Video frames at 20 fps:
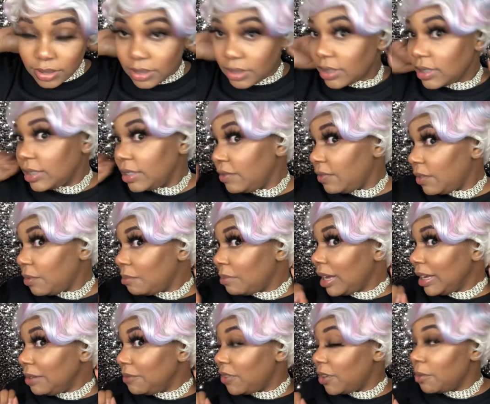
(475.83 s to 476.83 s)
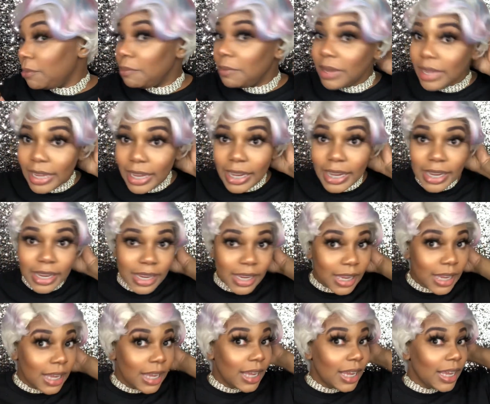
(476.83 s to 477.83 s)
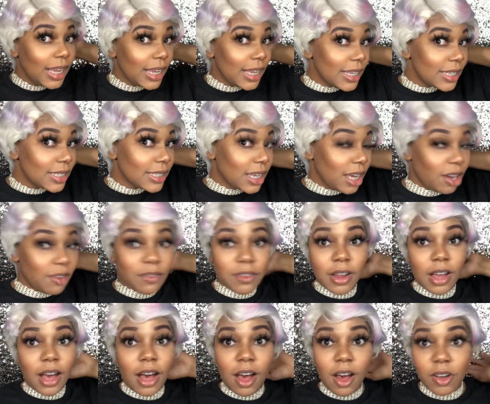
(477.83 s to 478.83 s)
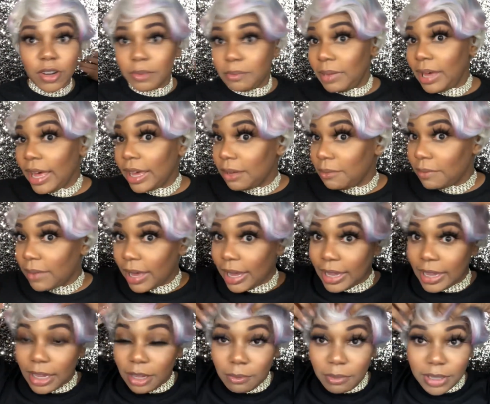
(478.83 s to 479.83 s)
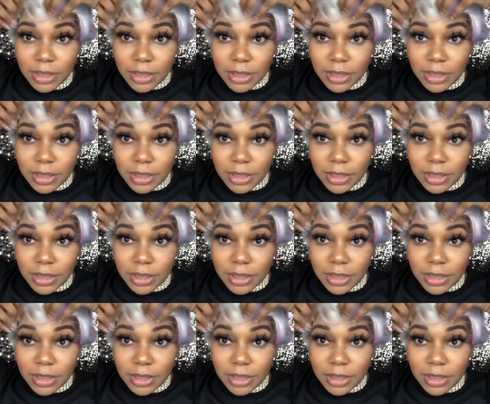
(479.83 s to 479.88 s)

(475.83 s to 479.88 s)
See, for me, it's covering all the back of my head,